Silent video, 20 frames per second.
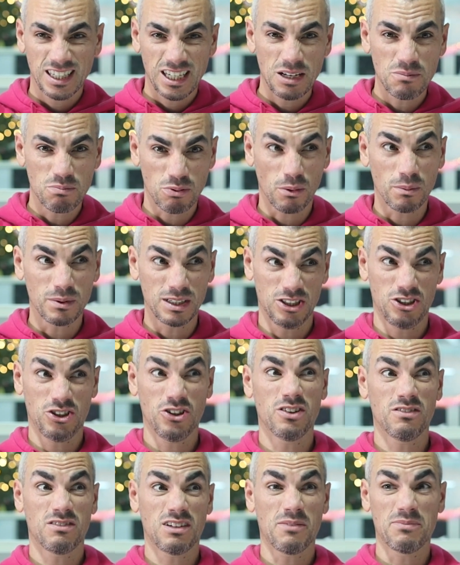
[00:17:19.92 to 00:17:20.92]
It probably
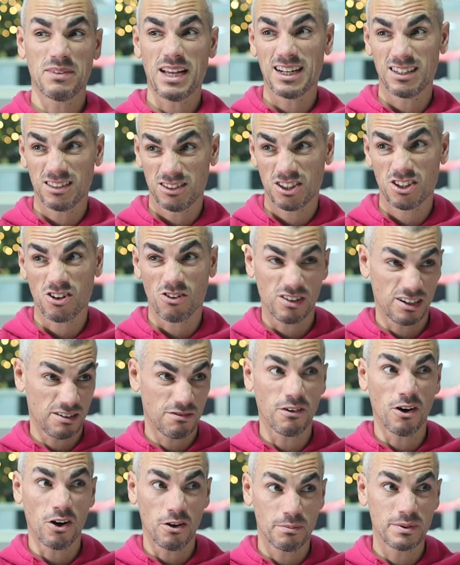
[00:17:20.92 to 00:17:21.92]
should have come down a solid
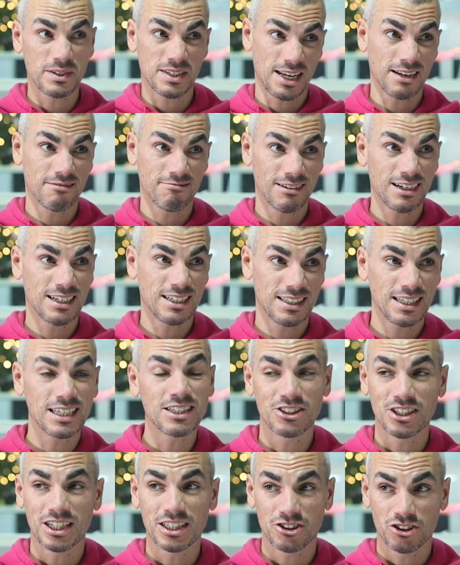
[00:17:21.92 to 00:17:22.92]
5% really
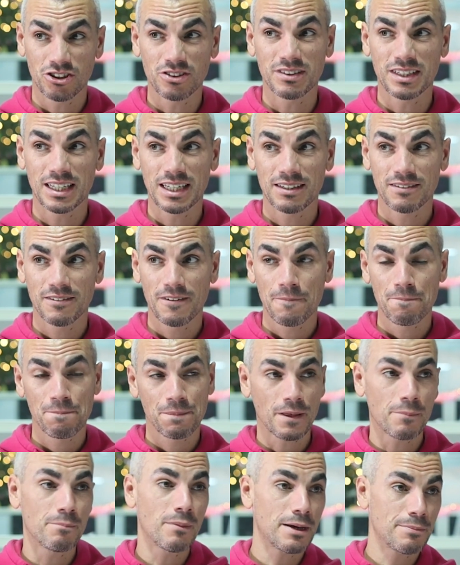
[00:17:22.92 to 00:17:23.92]
this year, shouldn't it?
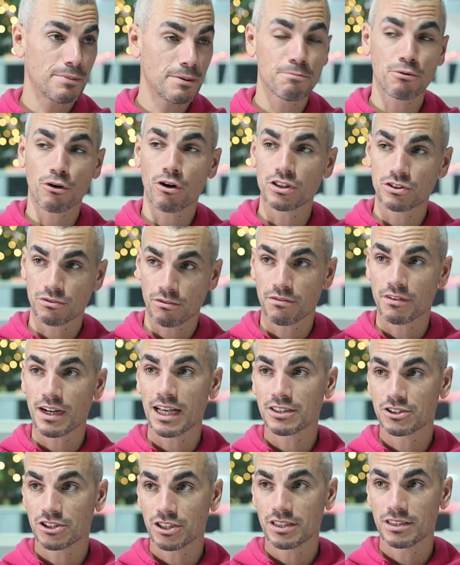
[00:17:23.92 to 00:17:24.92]
And maybe price
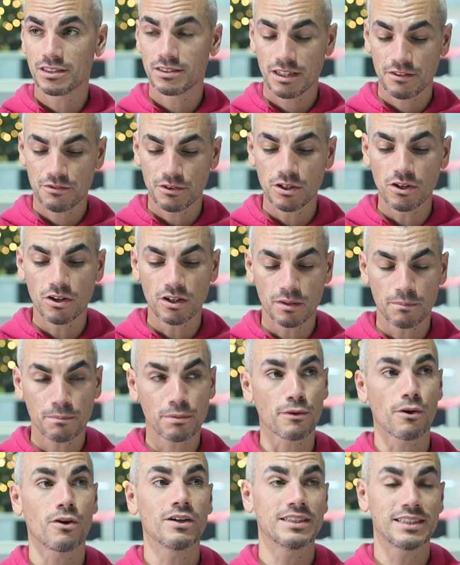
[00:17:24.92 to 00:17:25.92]
reflection. If you look at
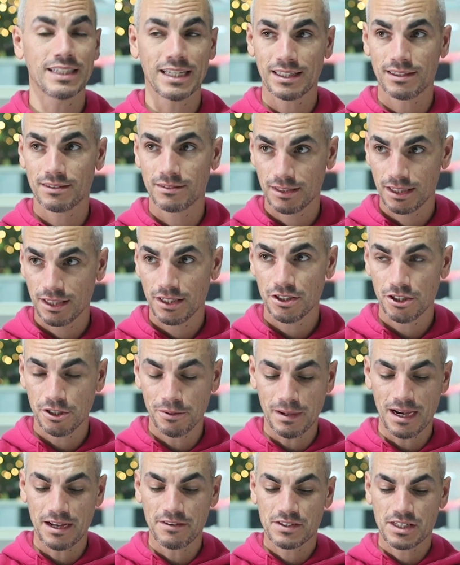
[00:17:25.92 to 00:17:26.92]
pricing, you
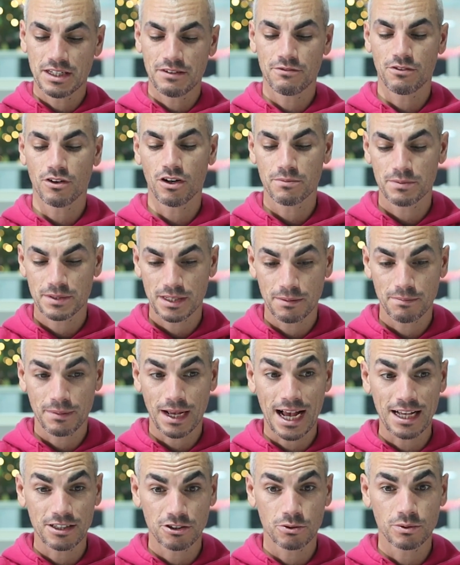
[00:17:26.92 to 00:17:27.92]
may have seen 5%, but
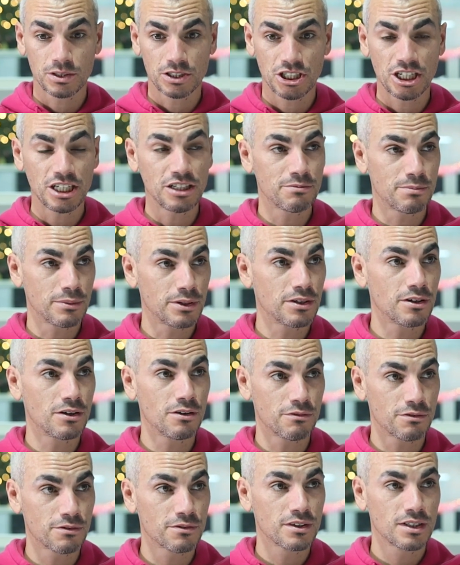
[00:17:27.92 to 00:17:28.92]
actual achievement
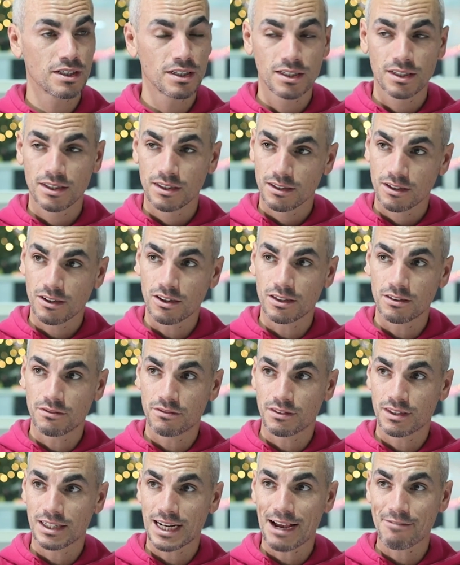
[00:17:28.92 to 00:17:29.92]
of kind
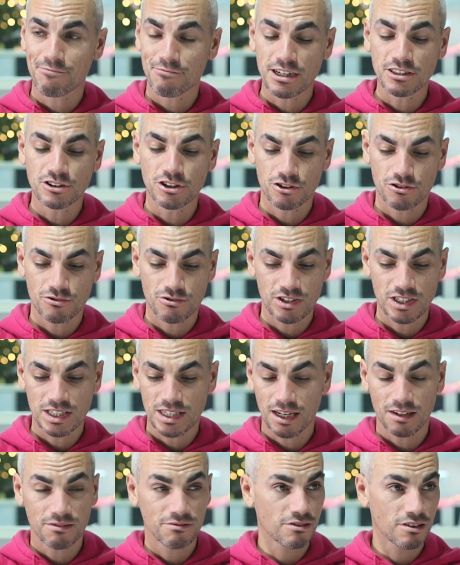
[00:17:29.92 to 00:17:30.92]
of land registry
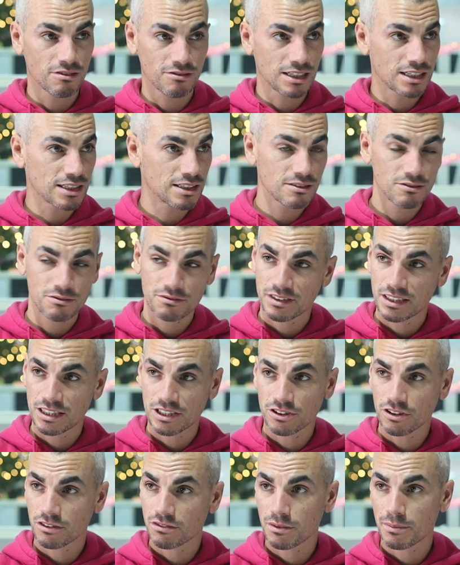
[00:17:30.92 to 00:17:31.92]
stuff, I reckon it will
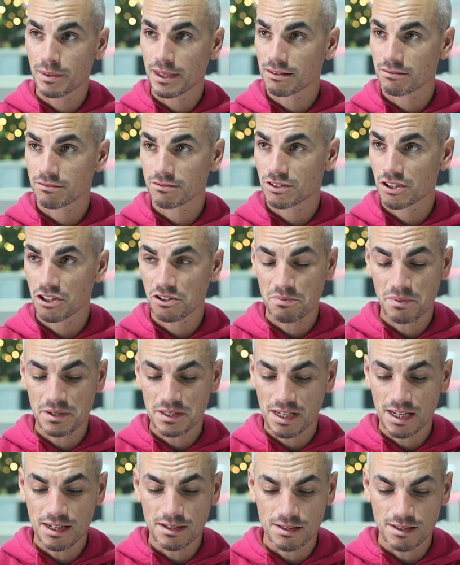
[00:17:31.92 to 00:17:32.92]
finish off about
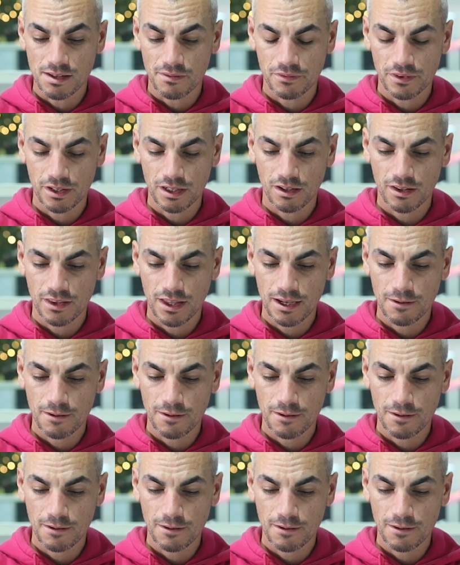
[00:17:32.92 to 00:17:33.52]
2%, something like that.